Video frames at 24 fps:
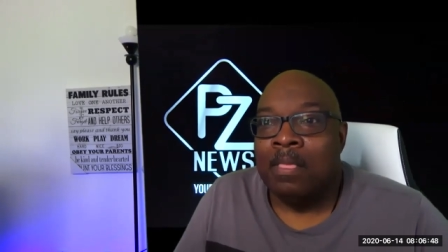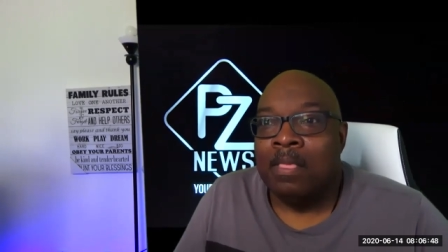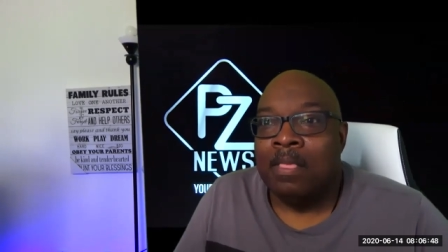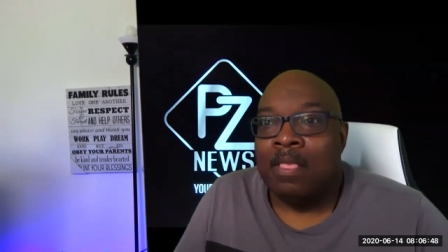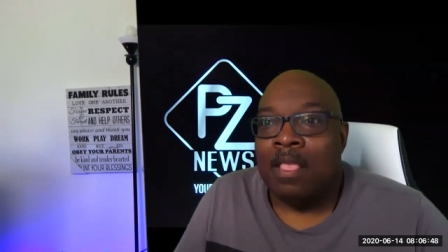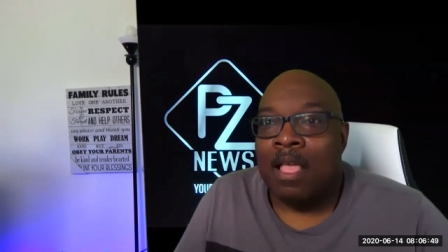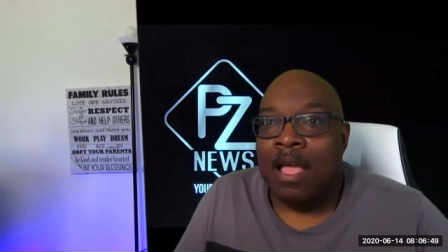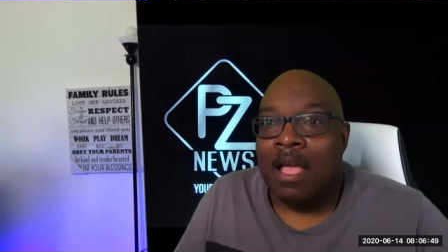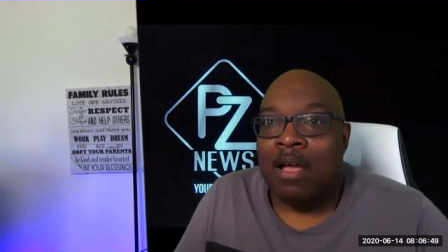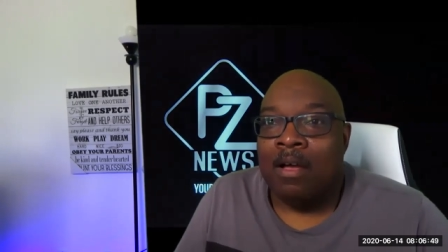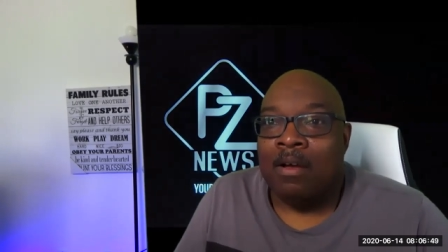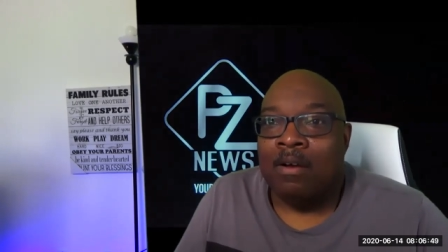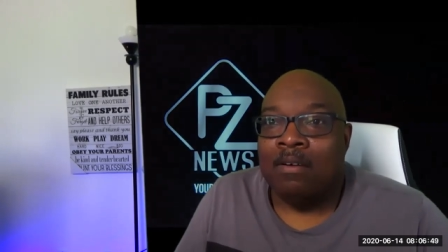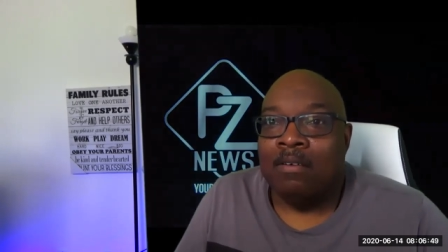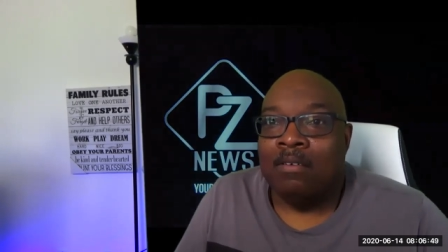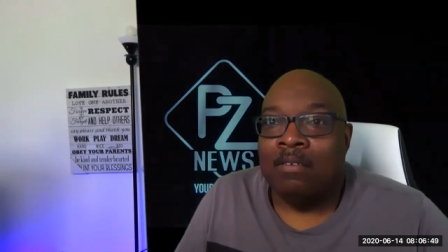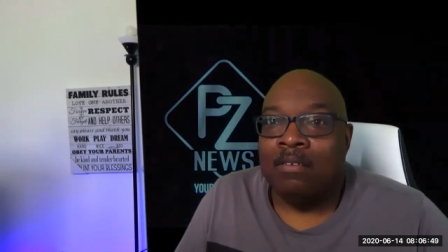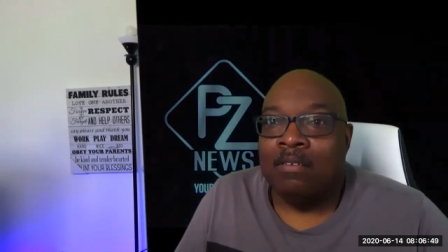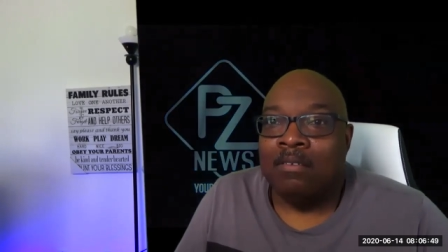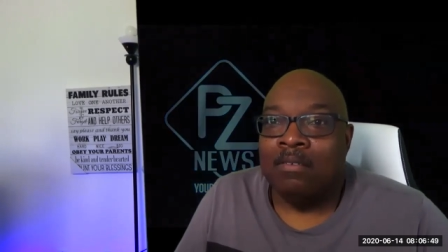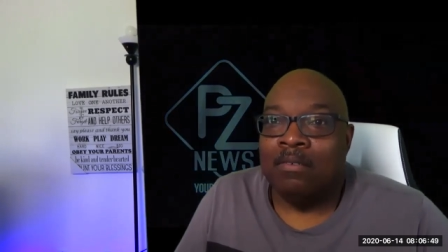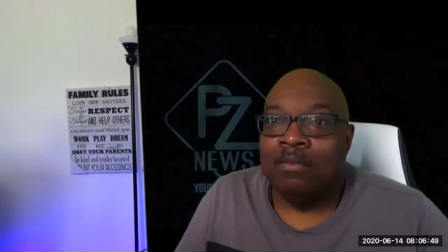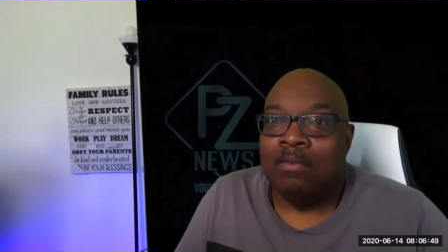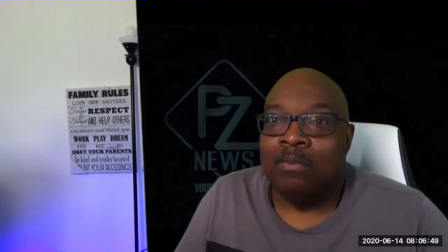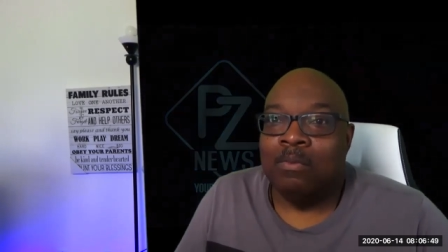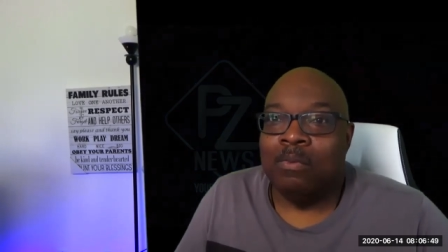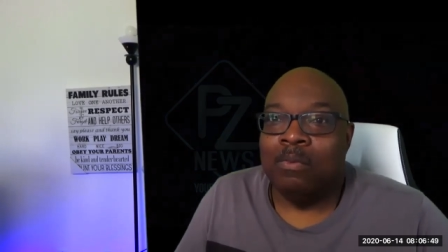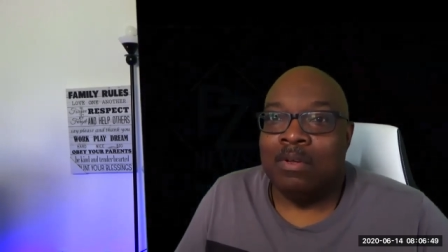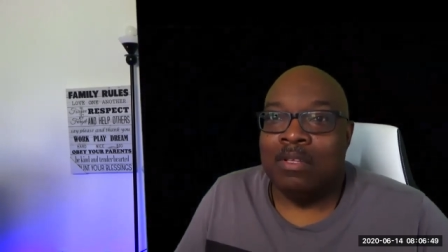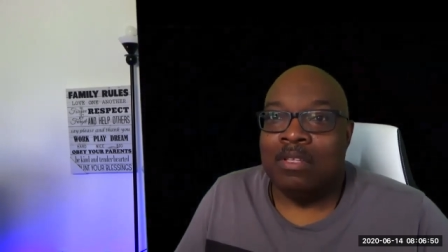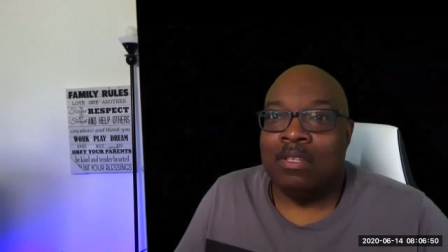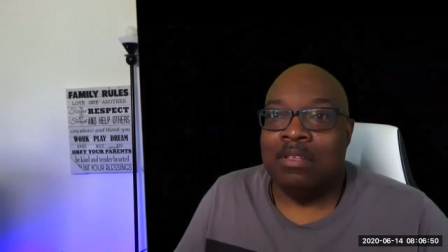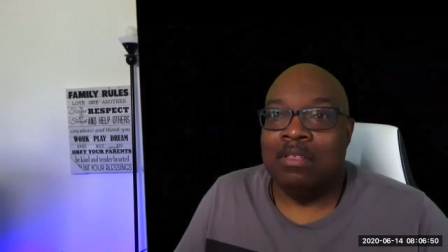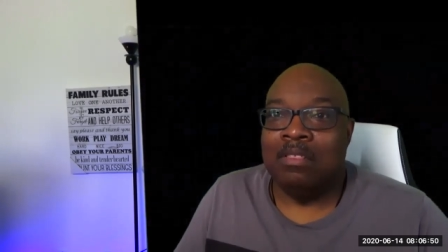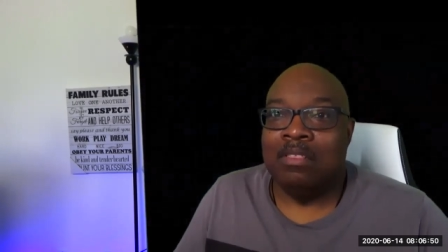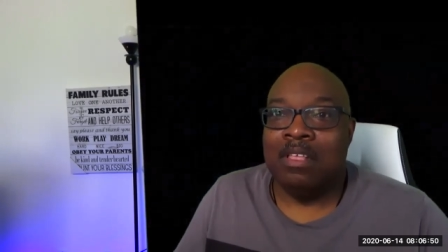now,
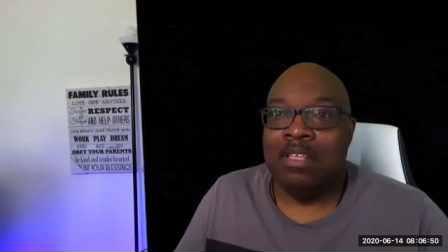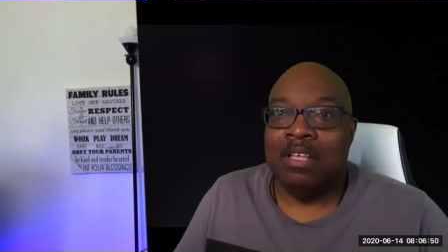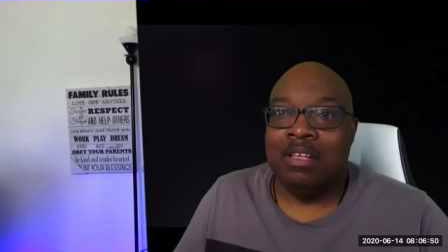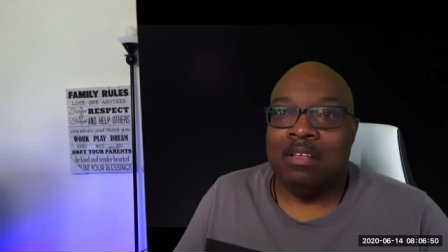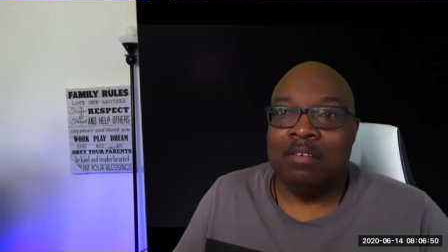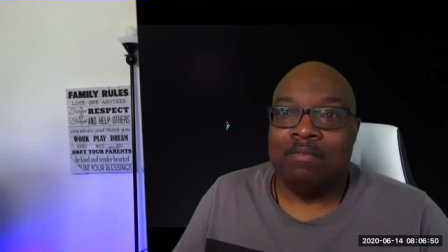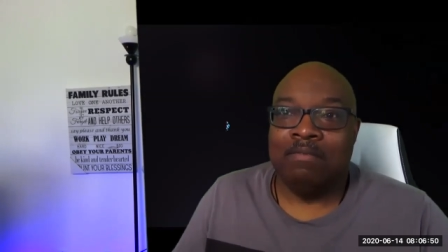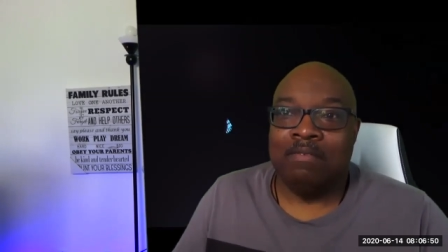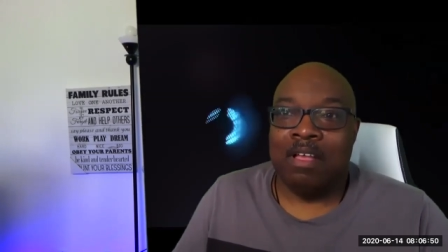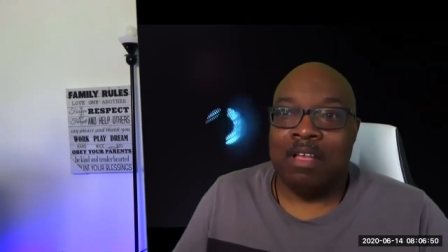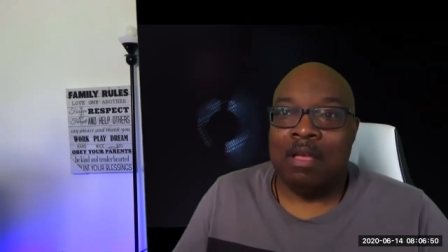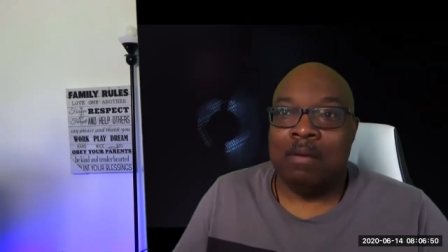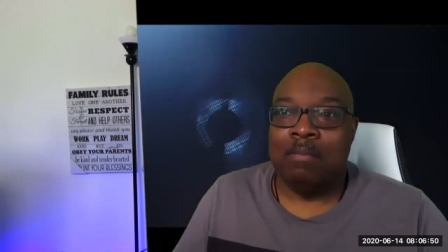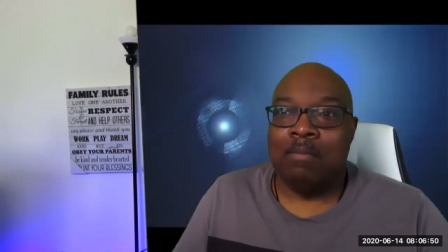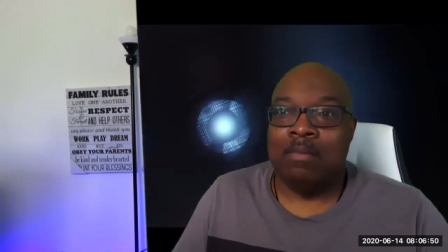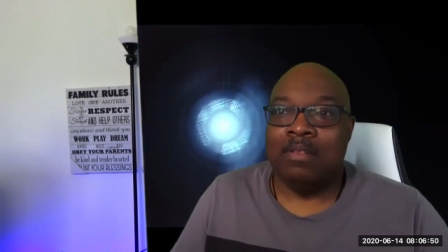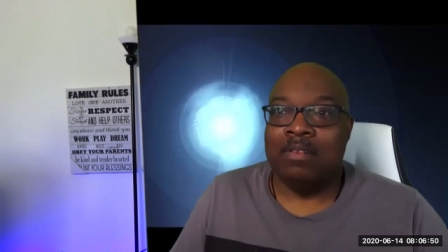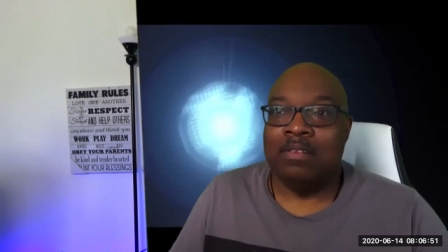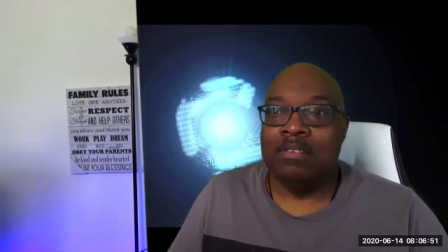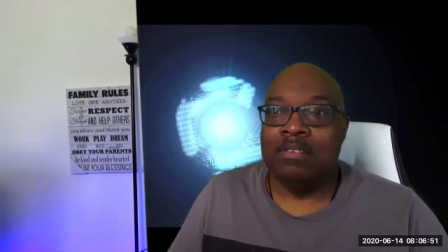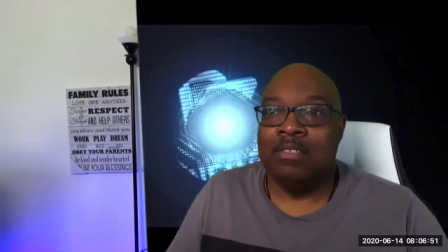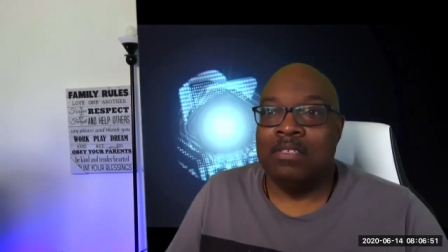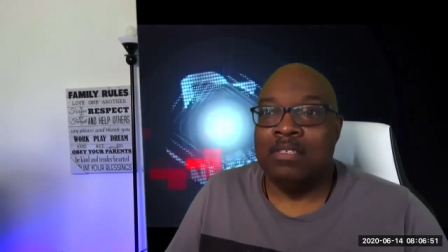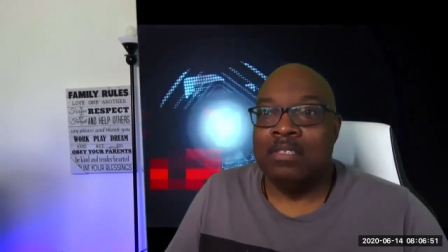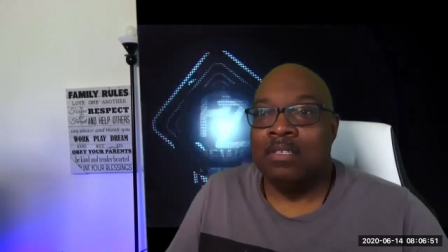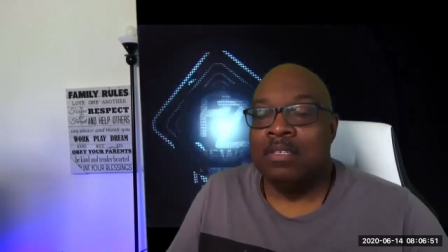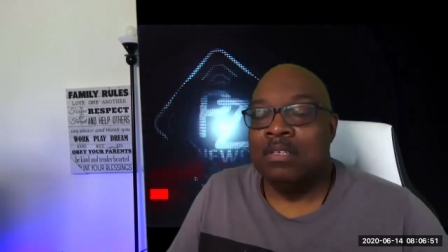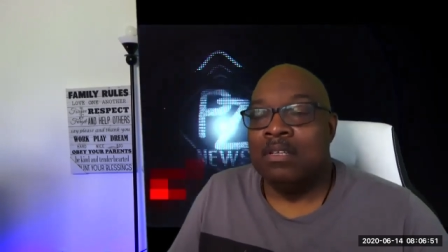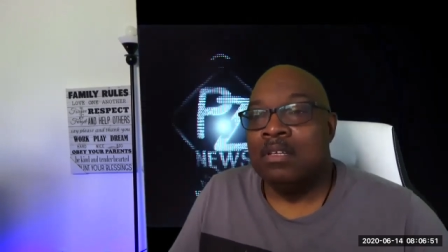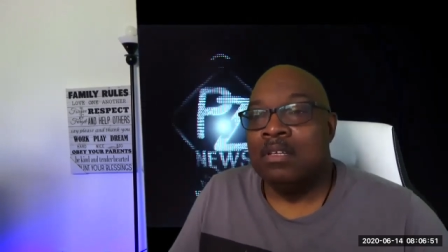when you think of famines,